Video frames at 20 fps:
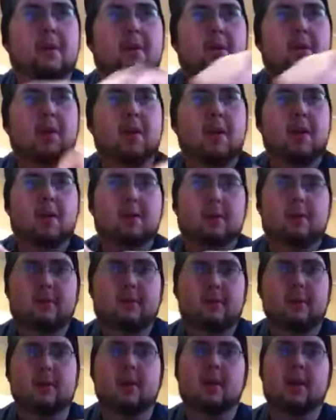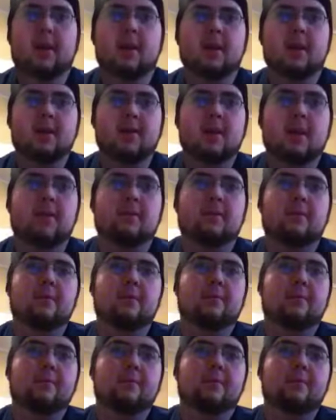I know I got early guys off
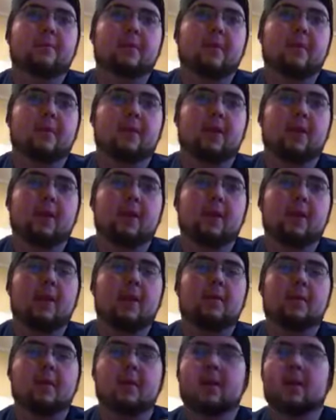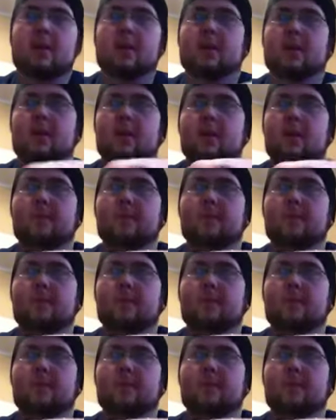him, the fighting game, and